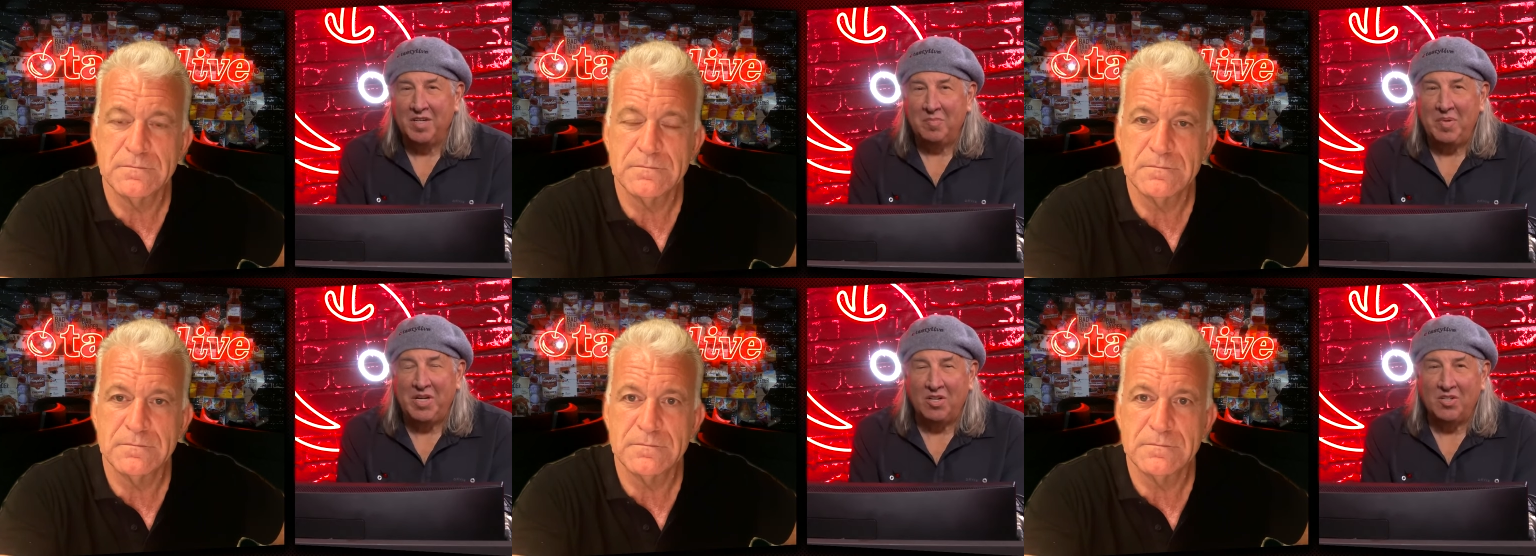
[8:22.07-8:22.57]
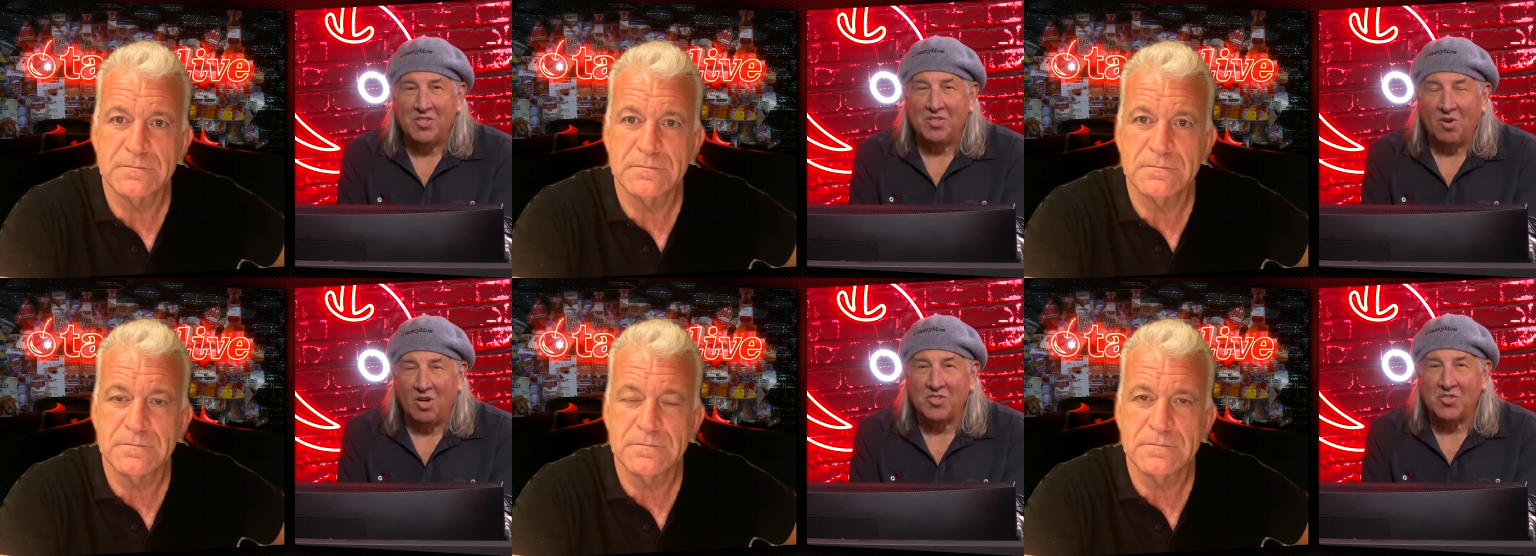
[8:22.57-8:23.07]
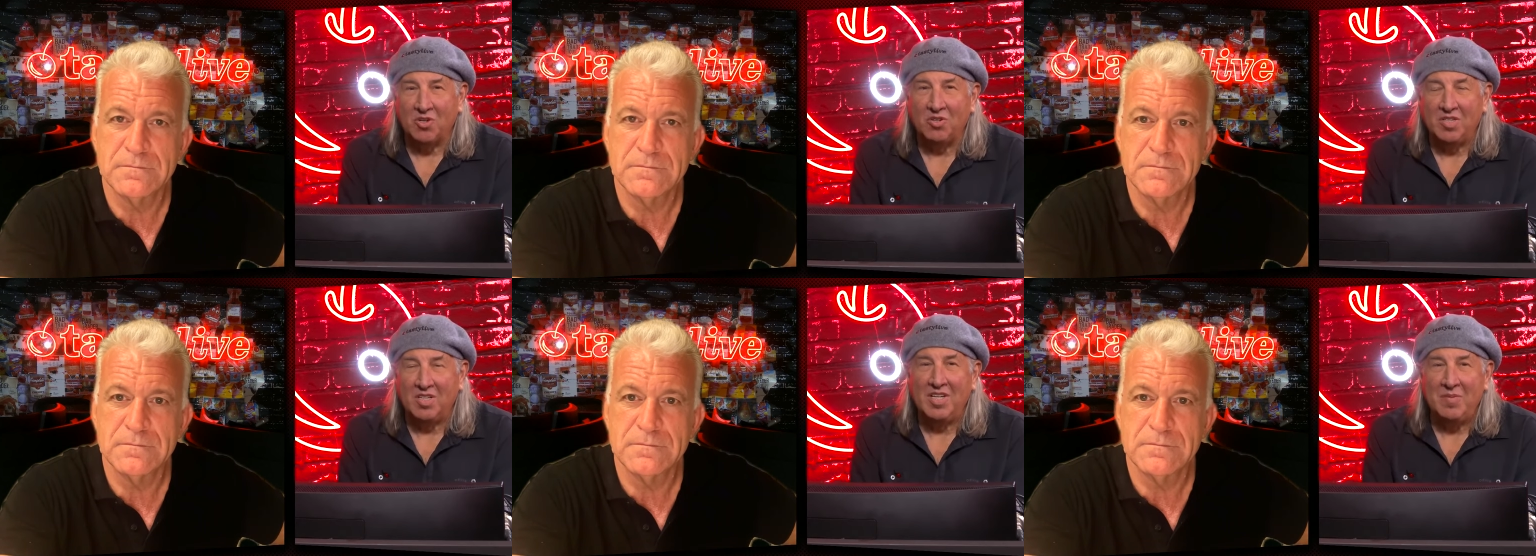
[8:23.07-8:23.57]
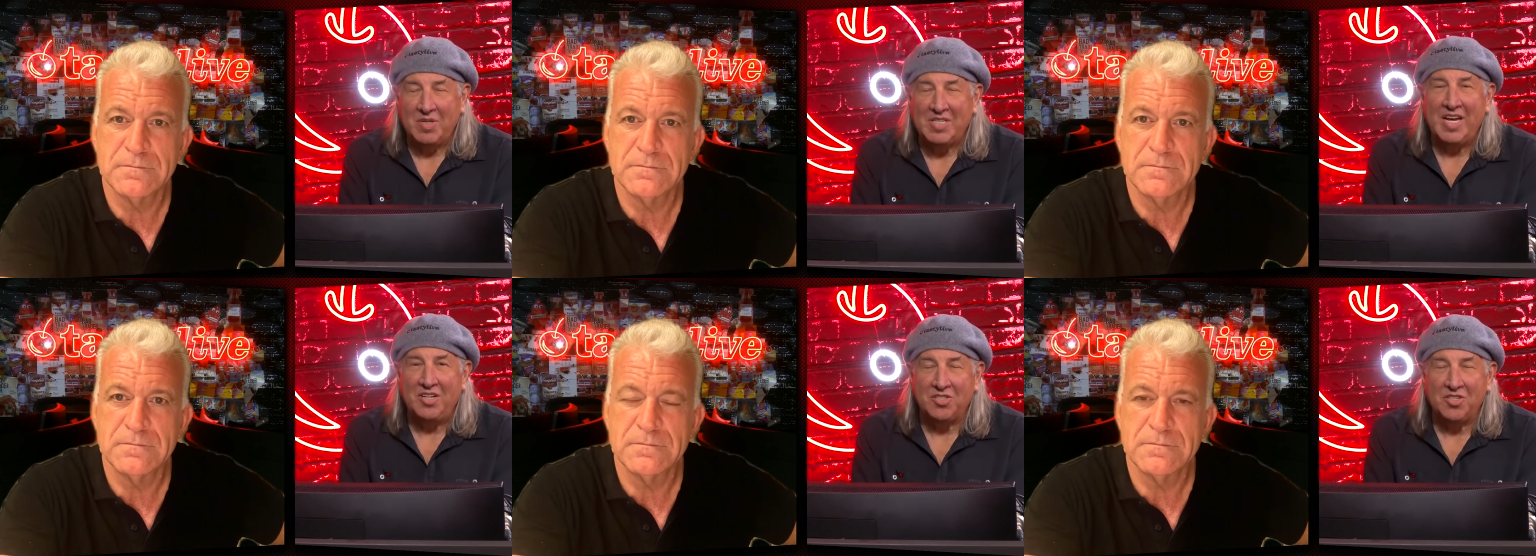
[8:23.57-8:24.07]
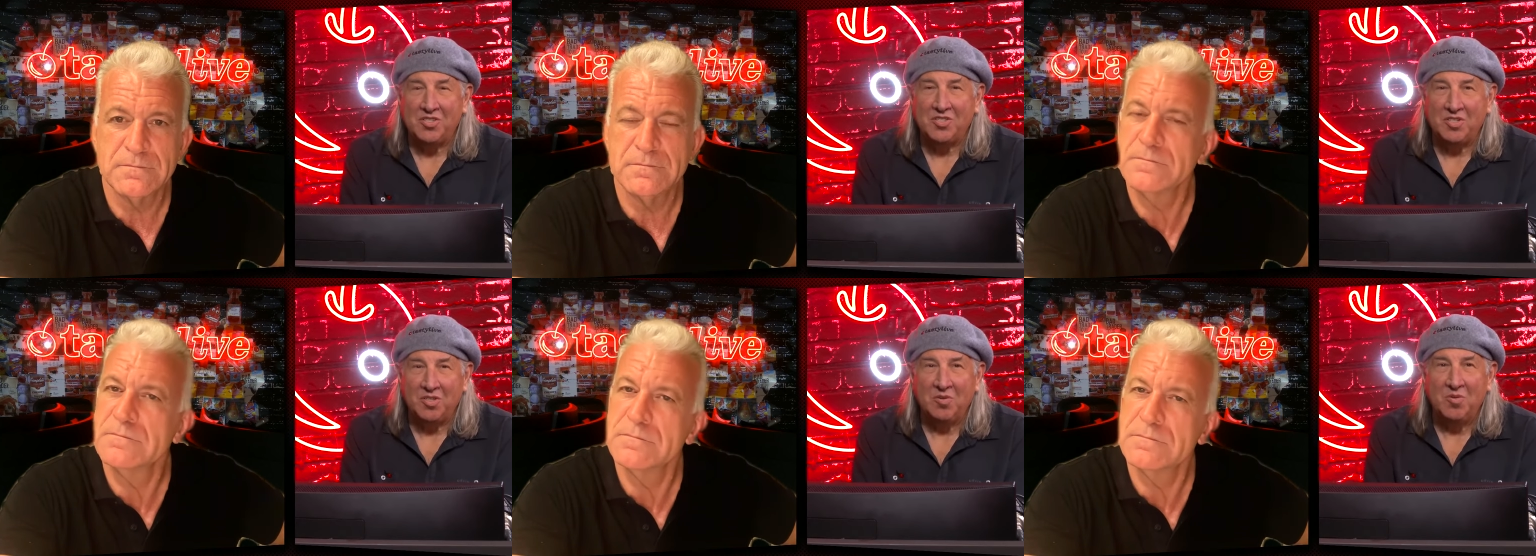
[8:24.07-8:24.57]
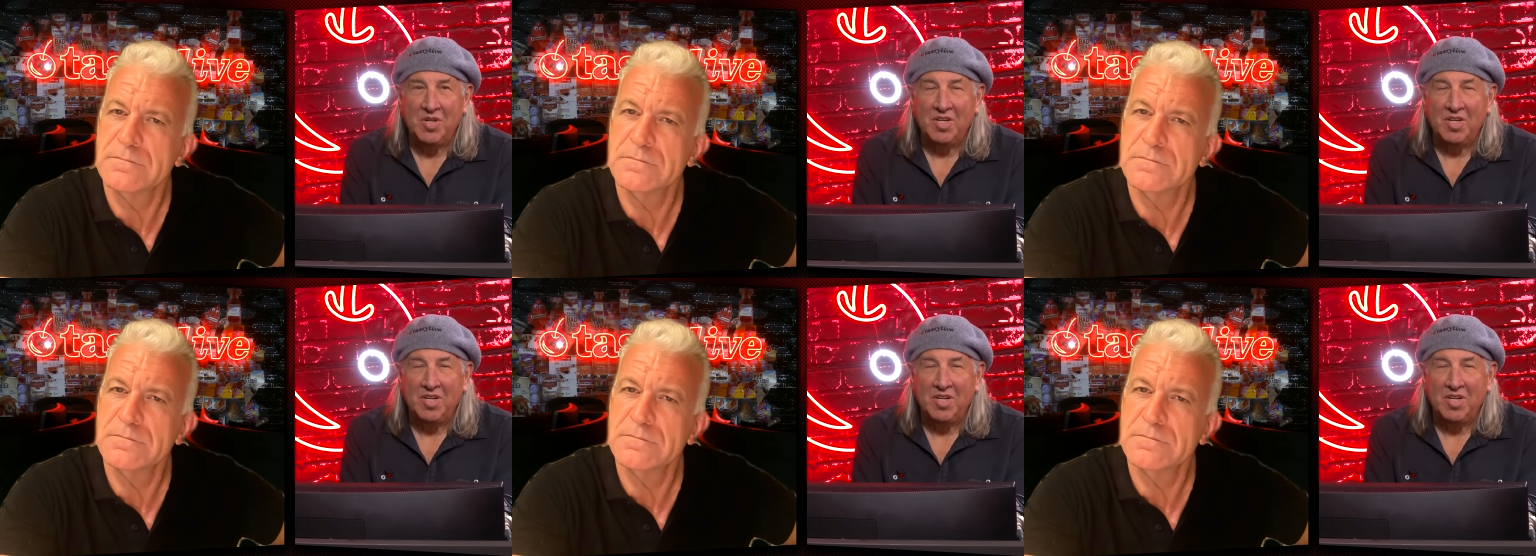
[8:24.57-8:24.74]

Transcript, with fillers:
Speaker 1: because there are certain limitations to